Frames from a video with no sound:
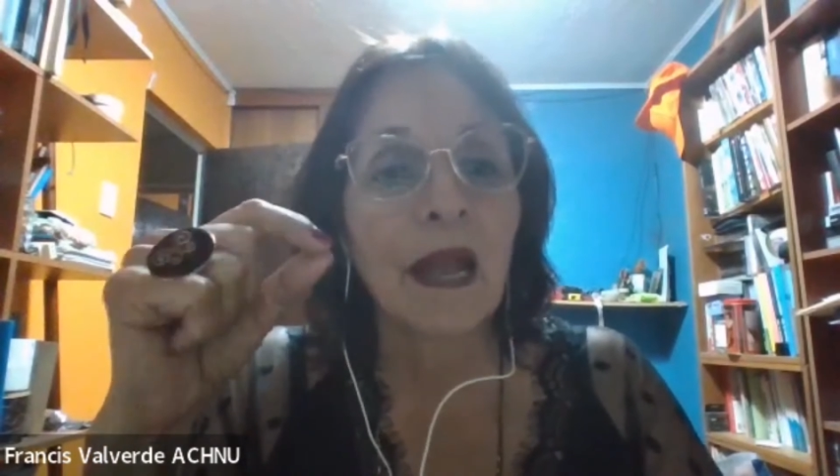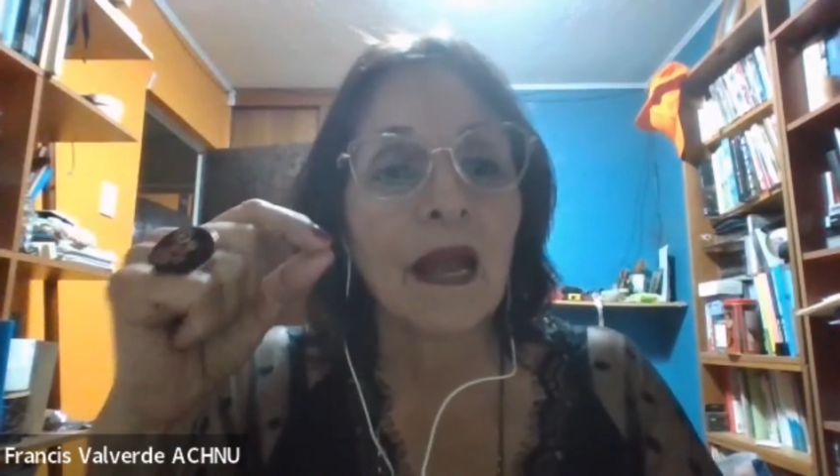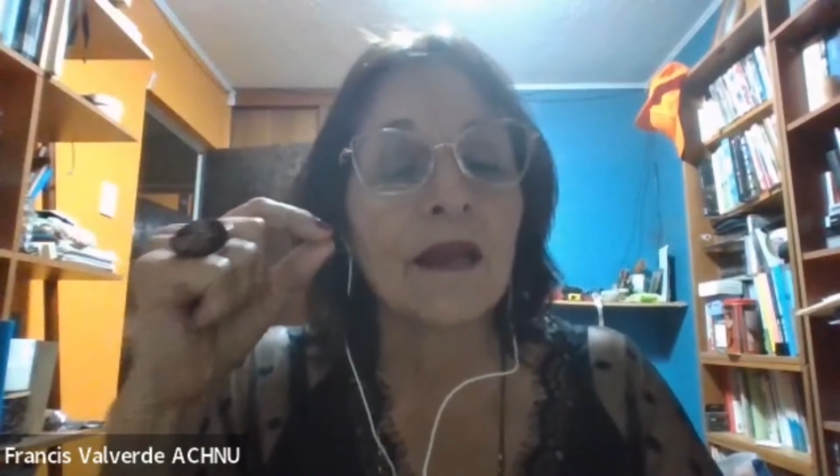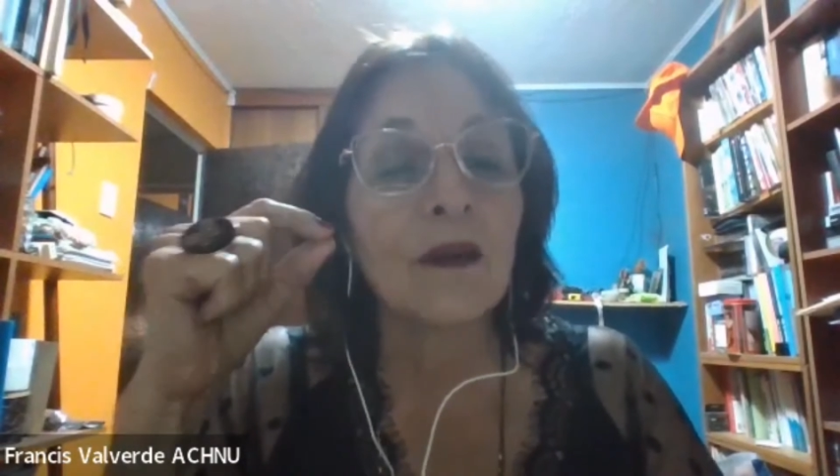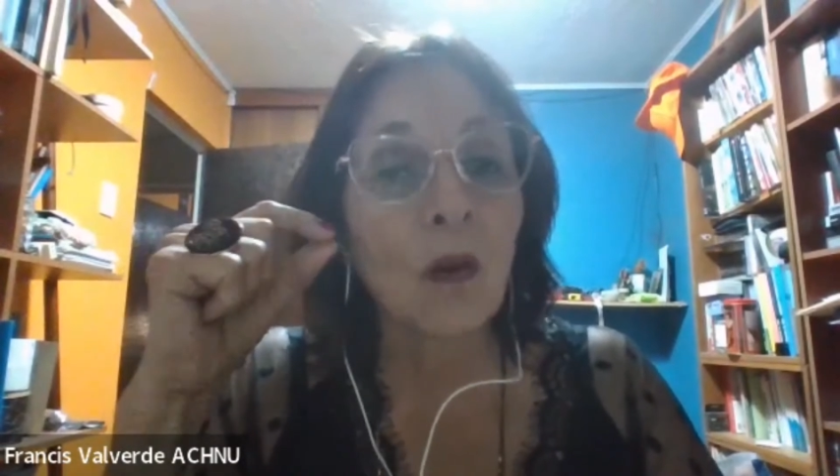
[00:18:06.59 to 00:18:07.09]

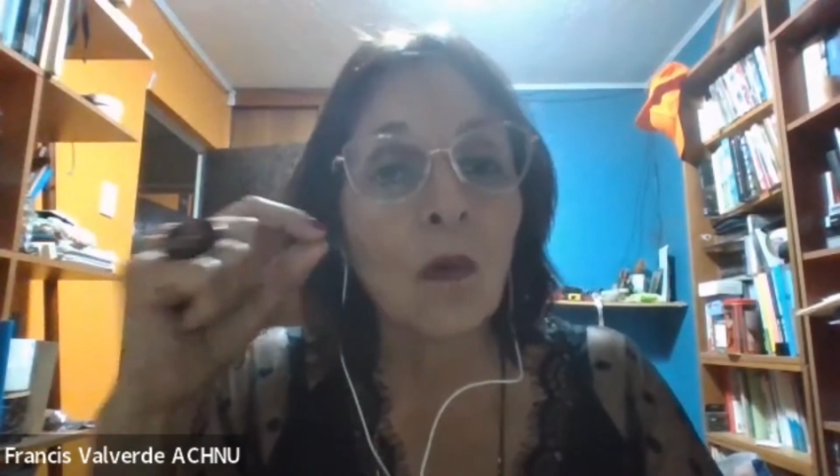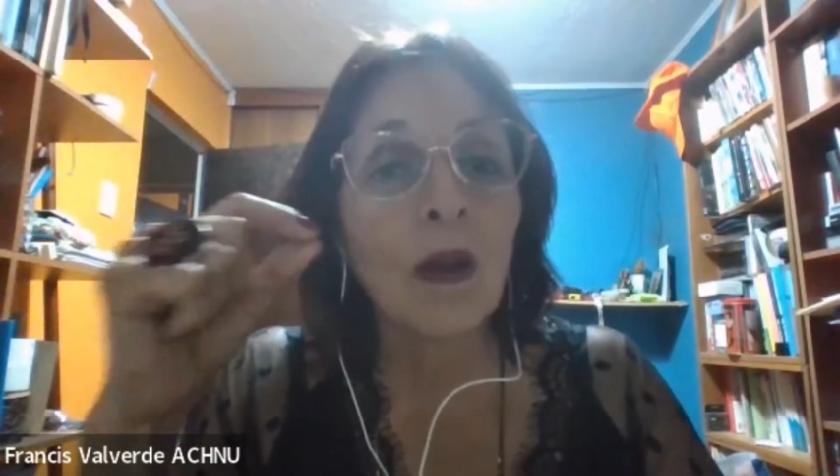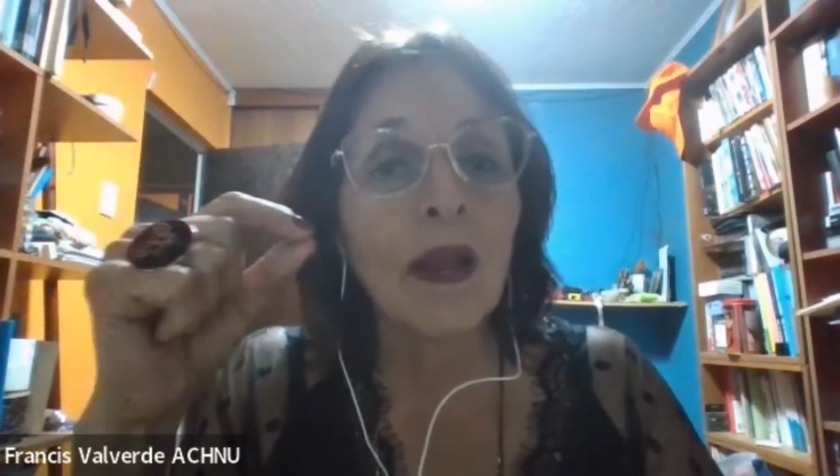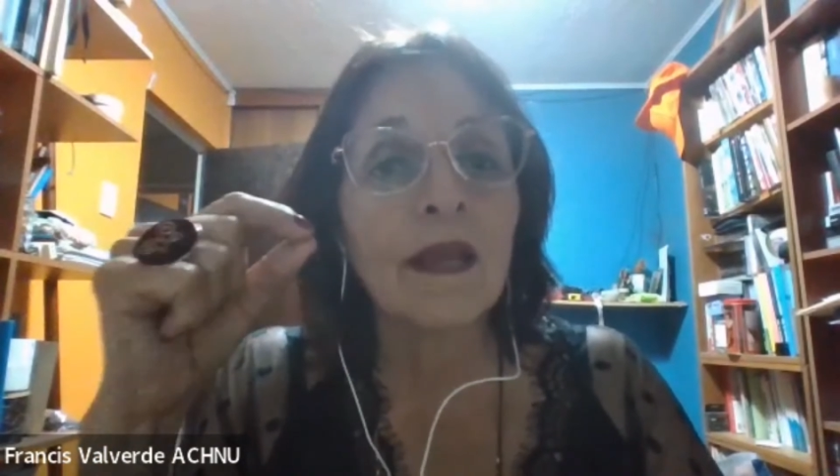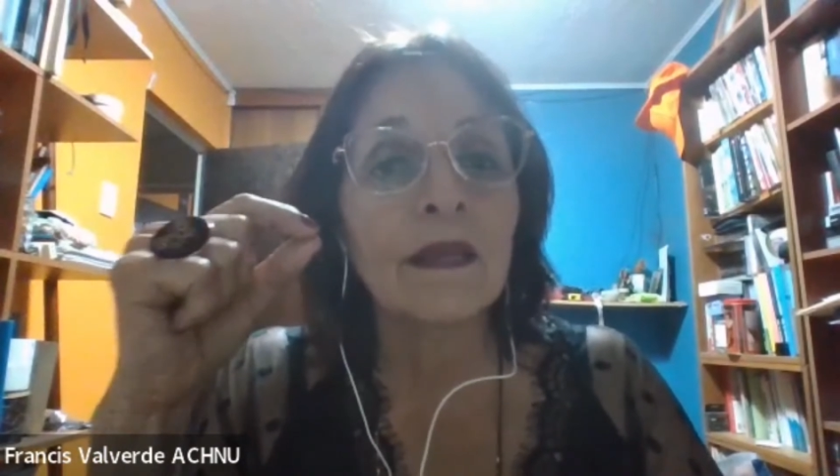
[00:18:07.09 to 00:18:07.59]
are
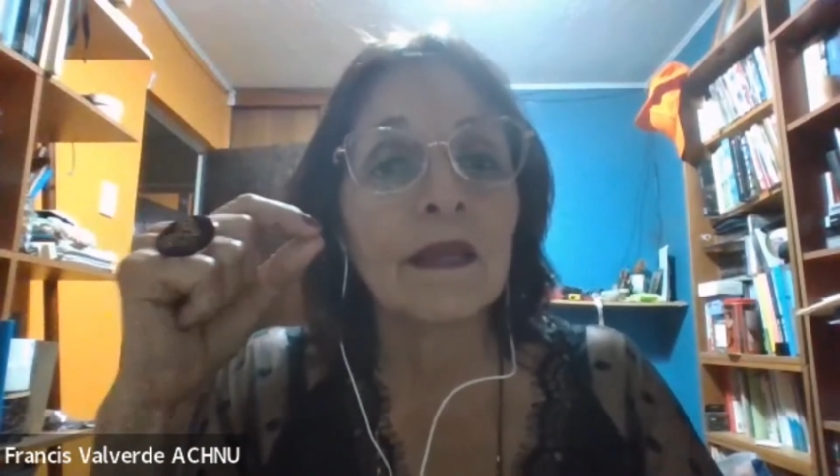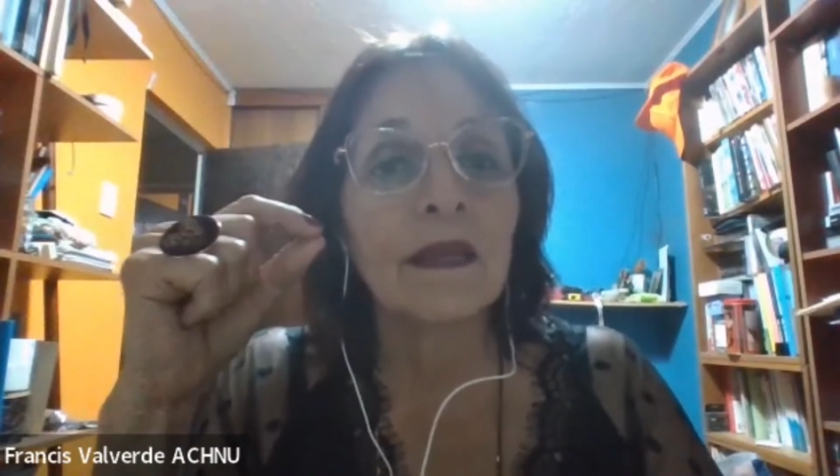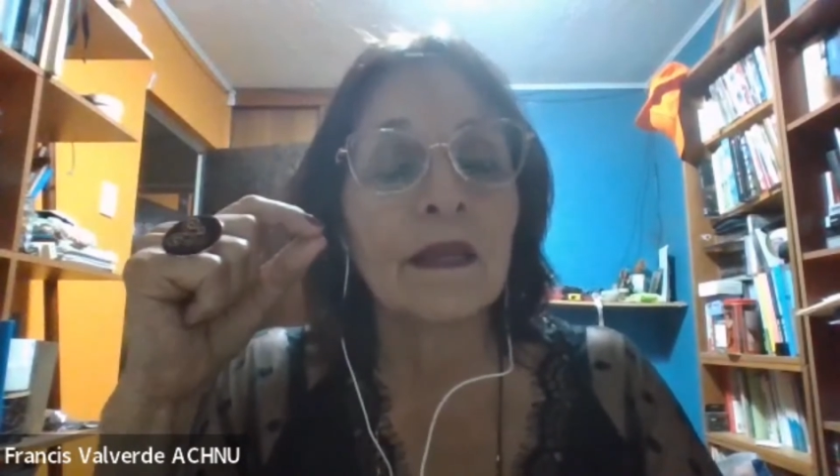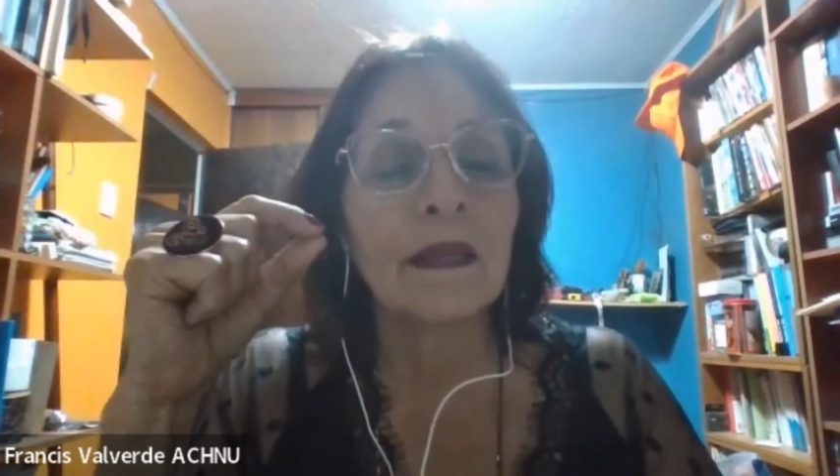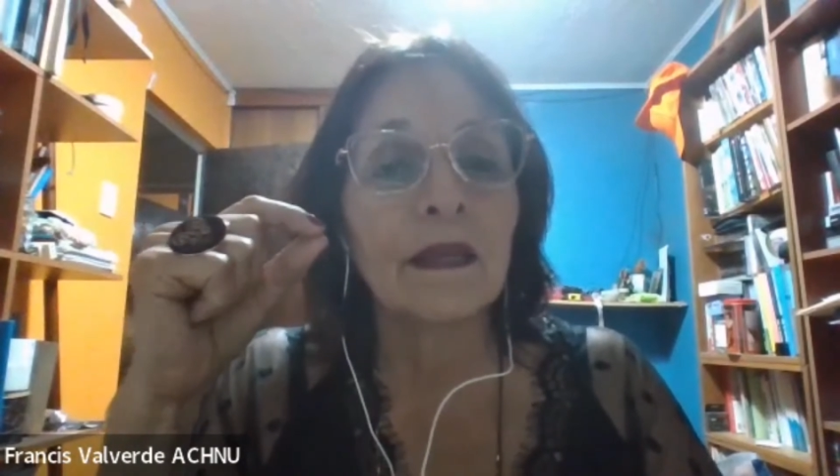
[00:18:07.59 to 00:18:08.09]
quite
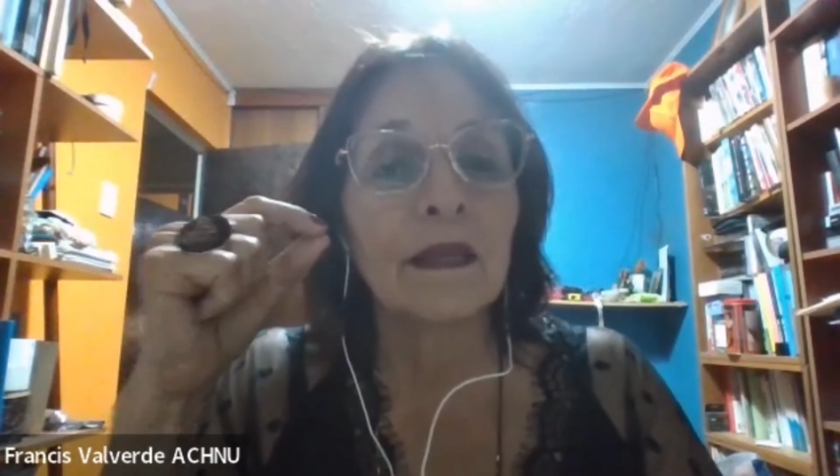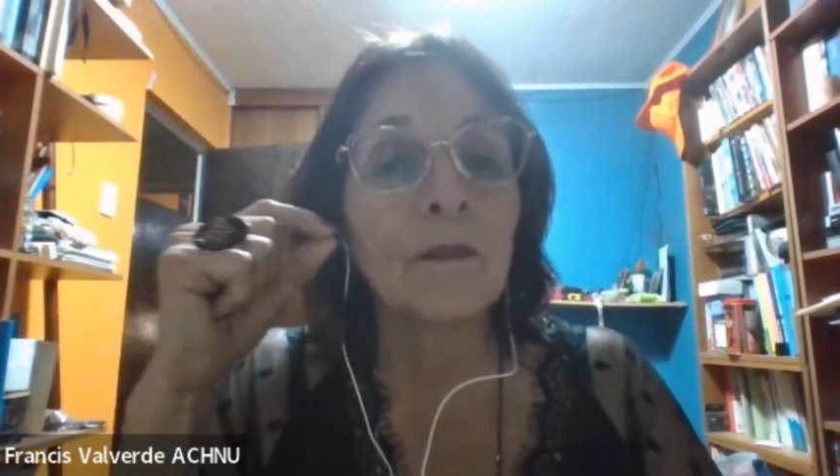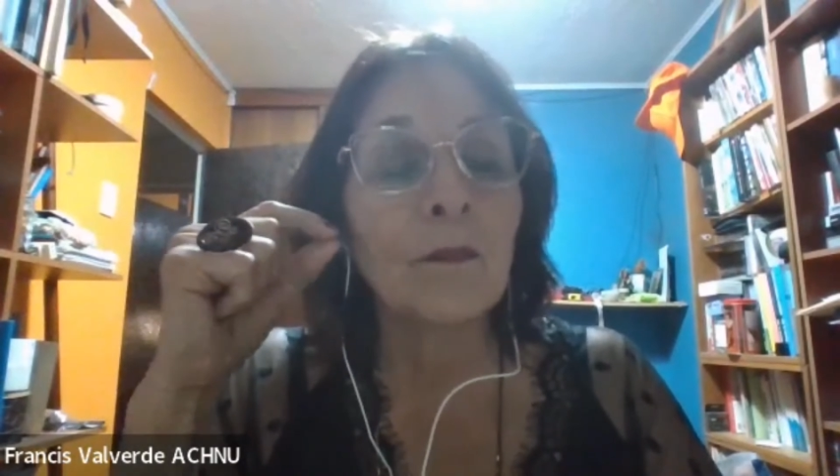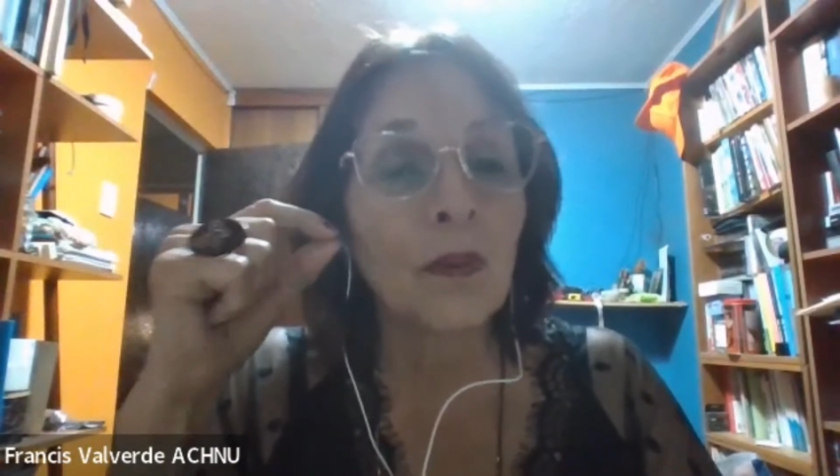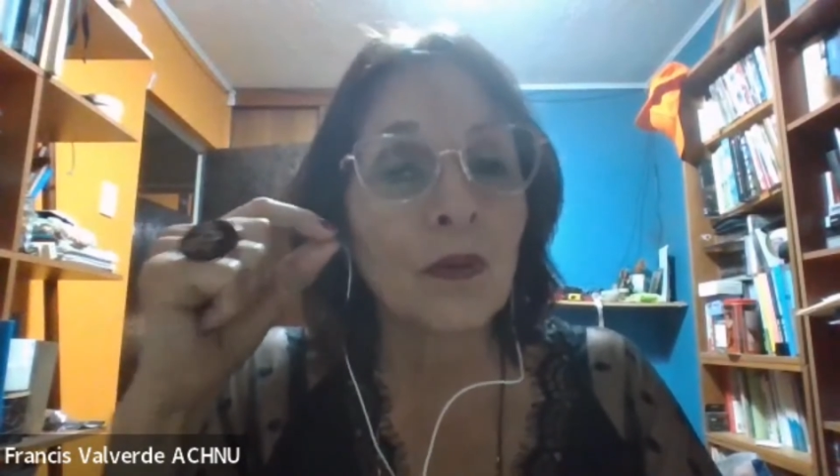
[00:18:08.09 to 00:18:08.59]

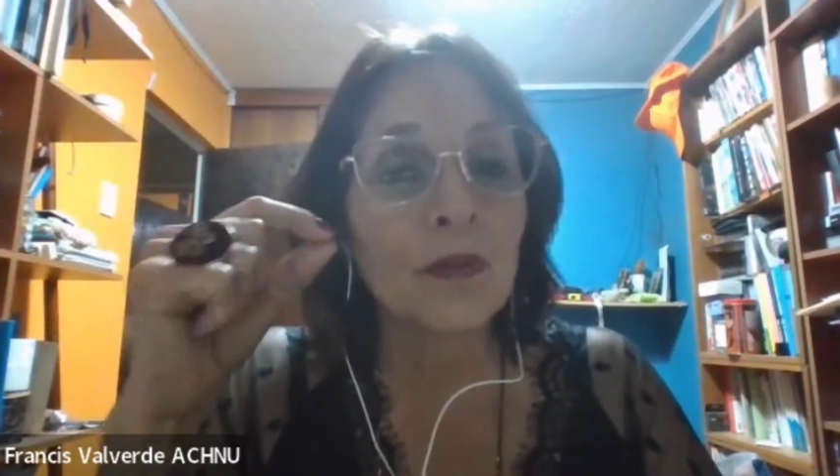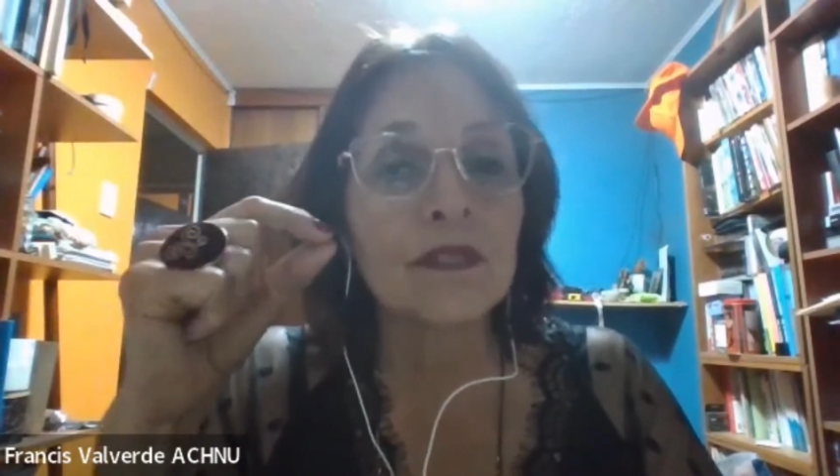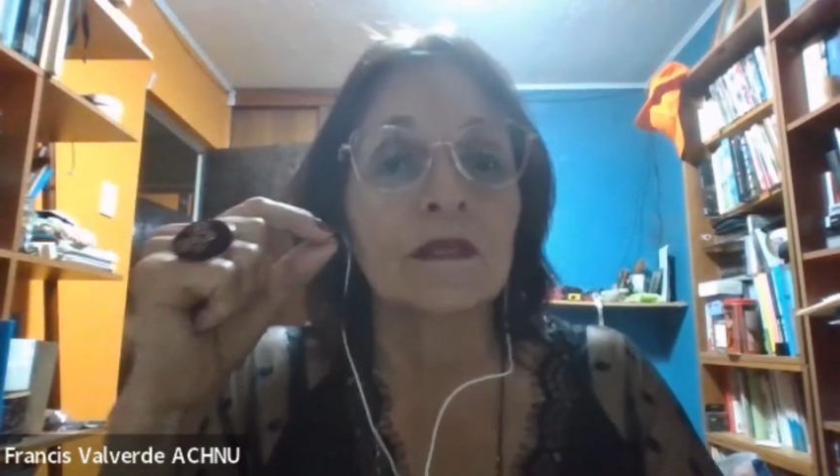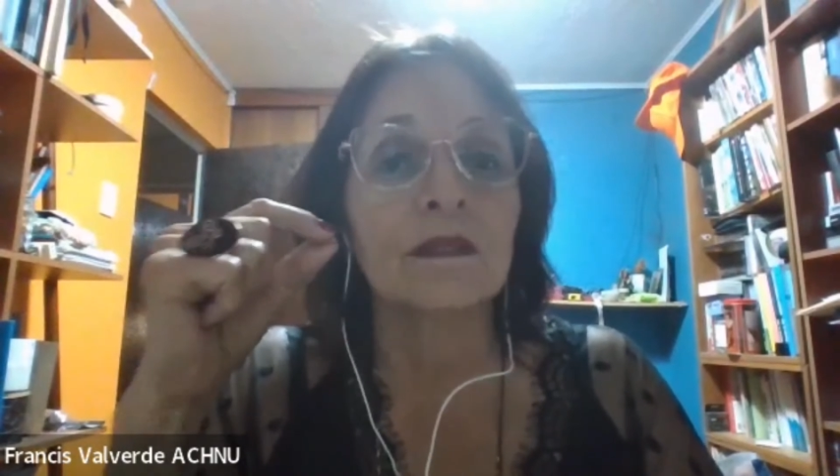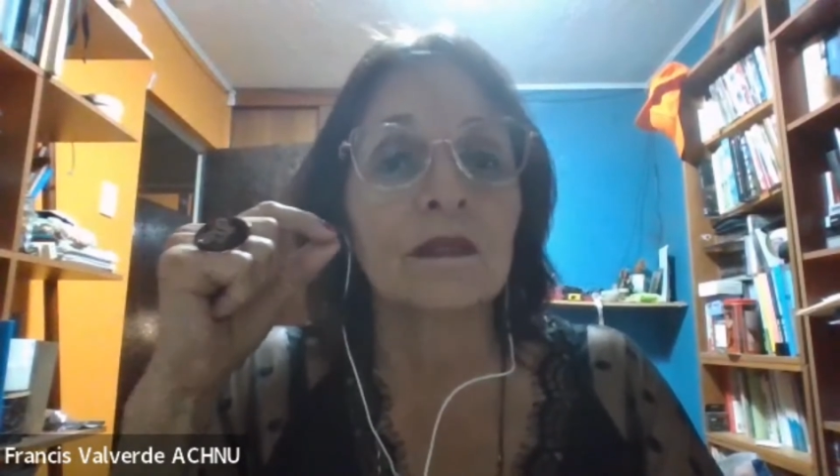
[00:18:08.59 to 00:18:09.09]

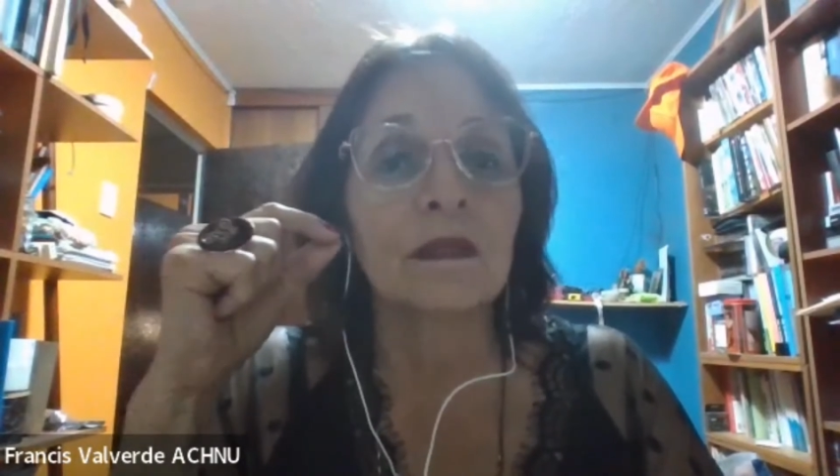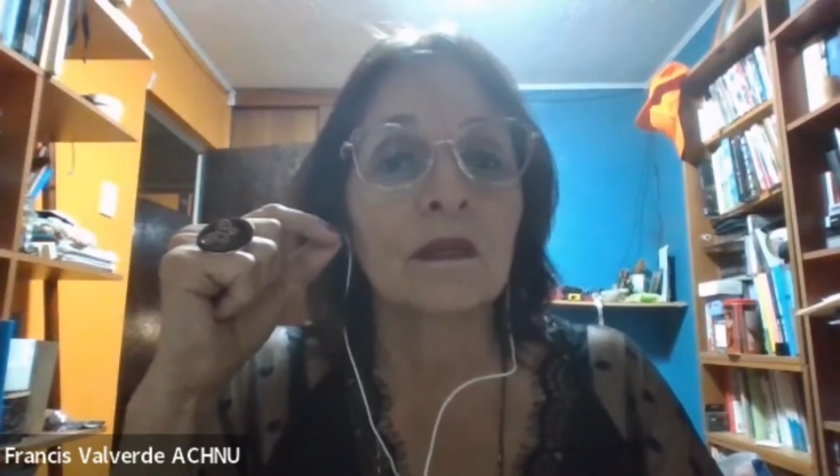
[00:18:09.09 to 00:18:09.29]
important